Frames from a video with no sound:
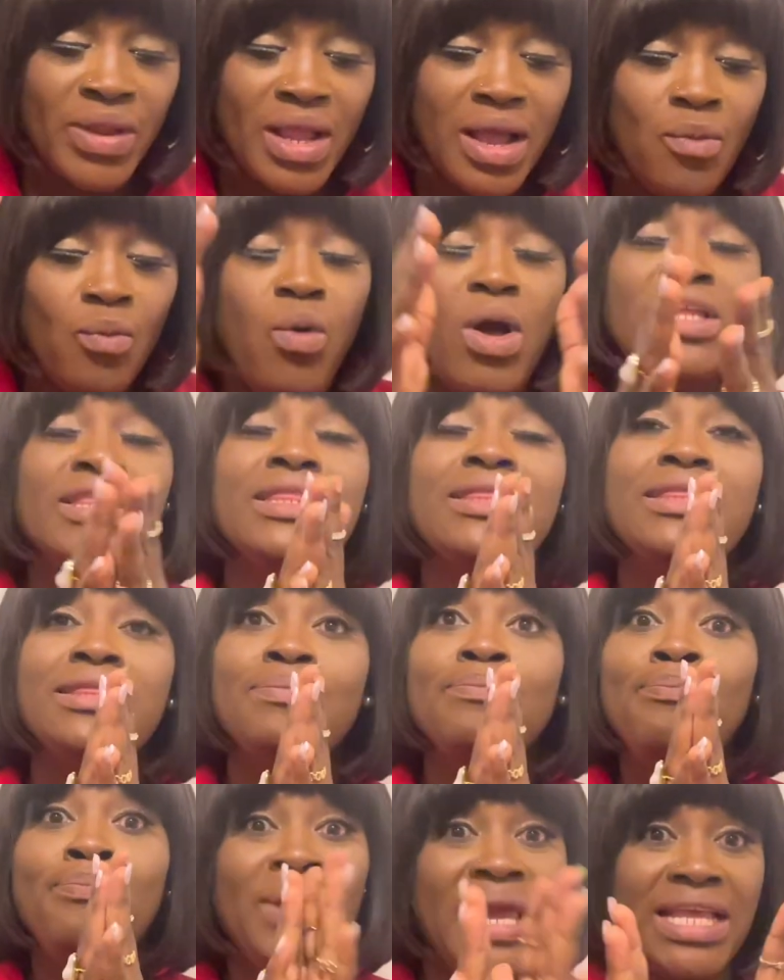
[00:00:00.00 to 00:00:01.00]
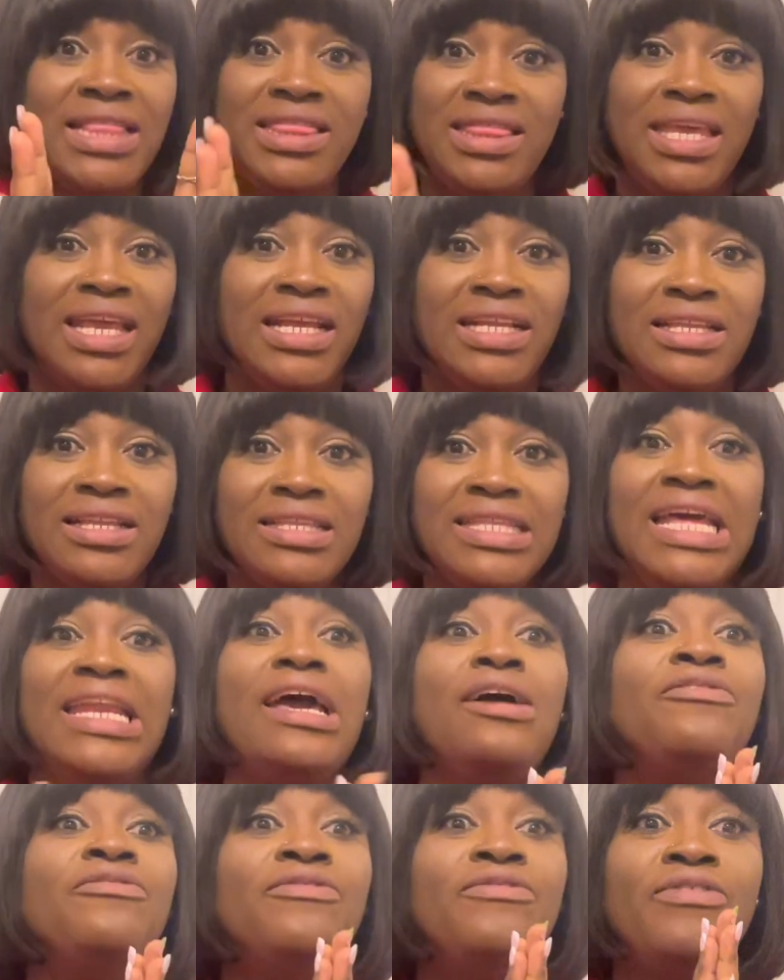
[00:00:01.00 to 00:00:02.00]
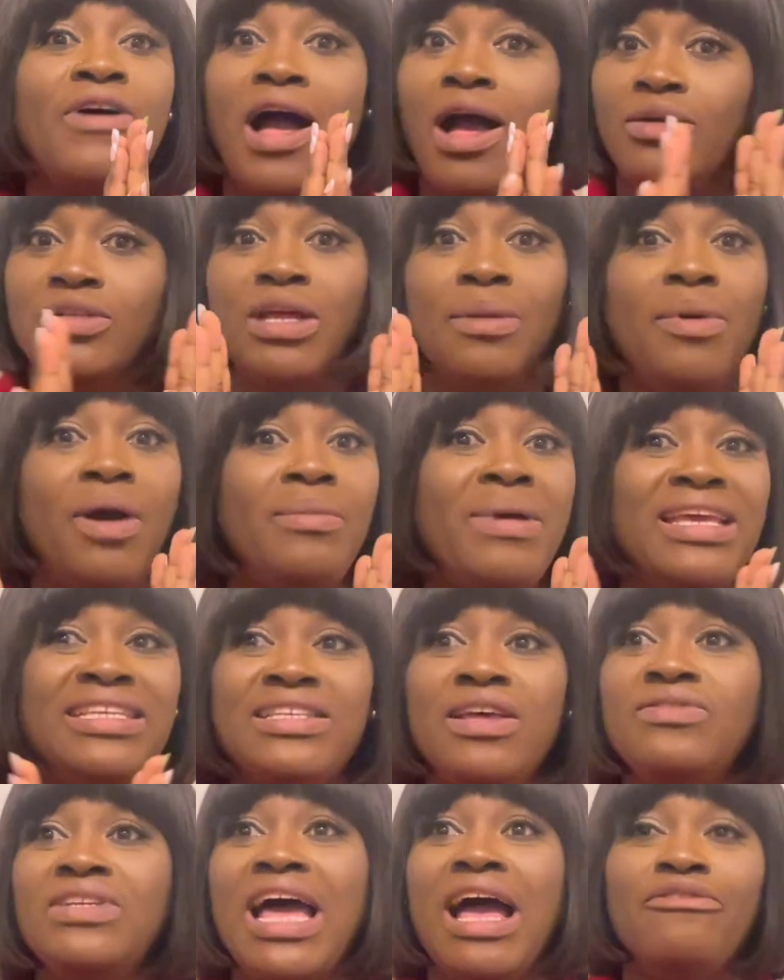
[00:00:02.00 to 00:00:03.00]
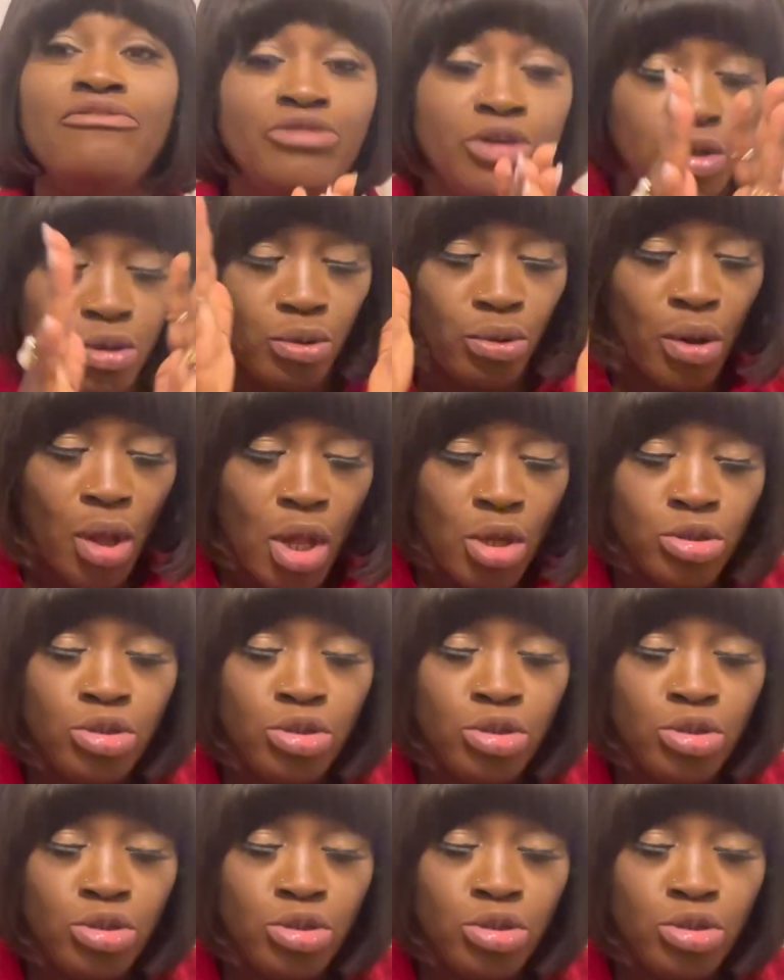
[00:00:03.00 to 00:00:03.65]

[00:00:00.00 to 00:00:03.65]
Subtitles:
one big thing that I've found about myself, that I've,